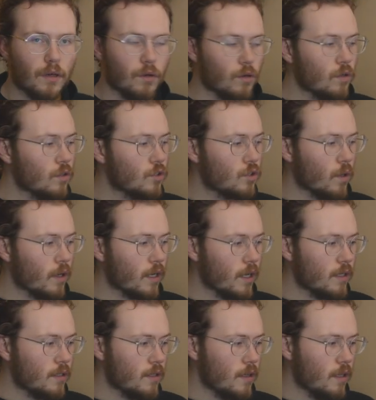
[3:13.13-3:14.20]

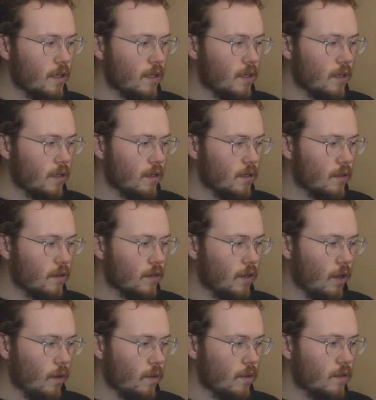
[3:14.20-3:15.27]
shortcuts the
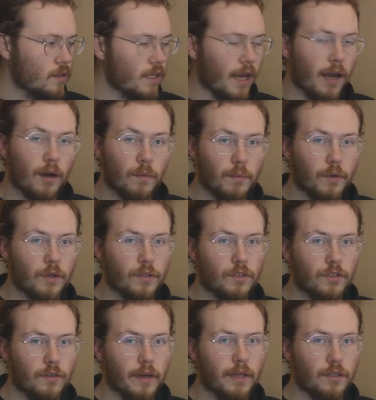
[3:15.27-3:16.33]
node's output
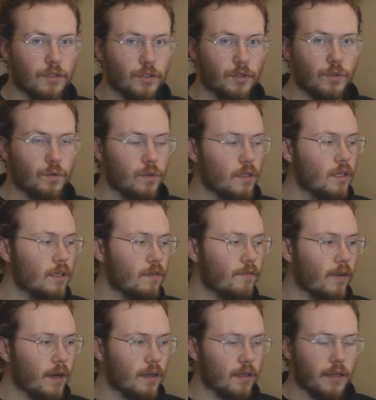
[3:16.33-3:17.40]
straight to the
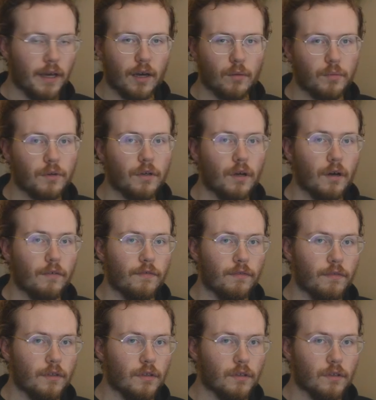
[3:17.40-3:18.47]
final output of
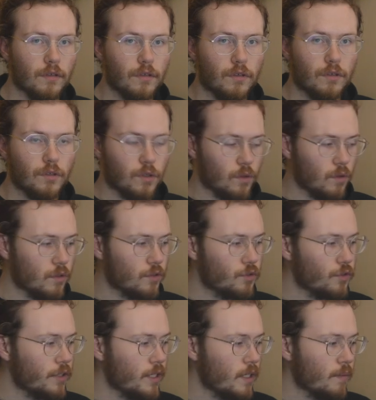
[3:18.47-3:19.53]
the total
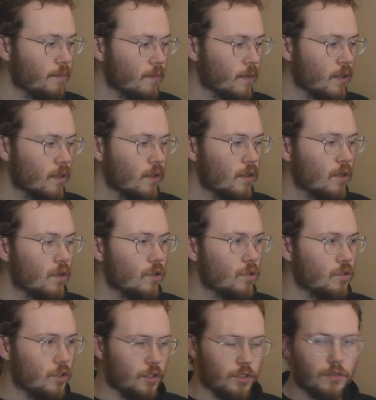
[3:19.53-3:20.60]
tree,
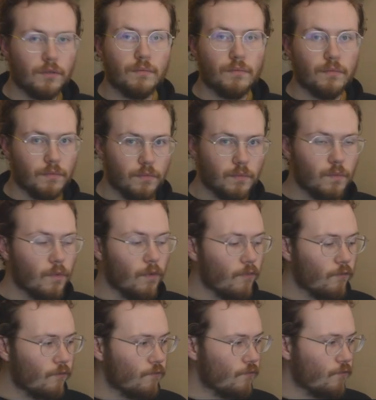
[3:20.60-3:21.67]
just
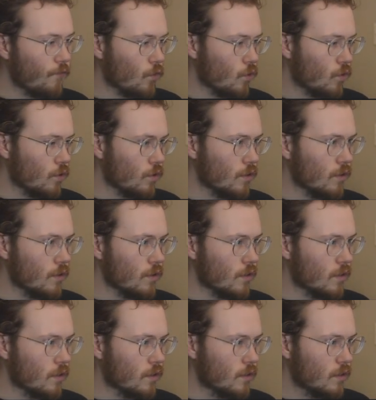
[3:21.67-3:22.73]
for
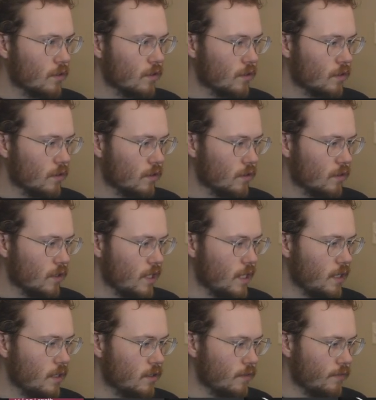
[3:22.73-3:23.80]

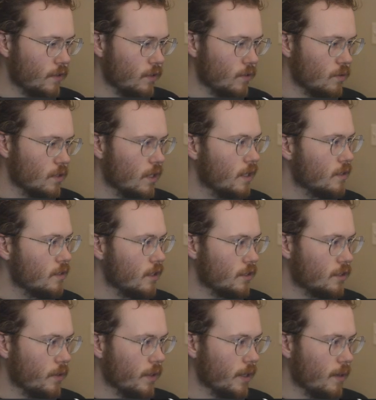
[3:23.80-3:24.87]
ease of use. It's not
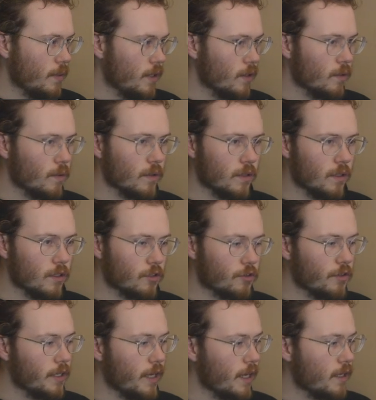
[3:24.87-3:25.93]
showing up here with the
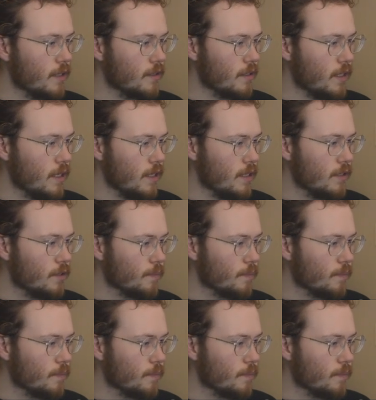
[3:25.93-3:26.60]
screencast keys.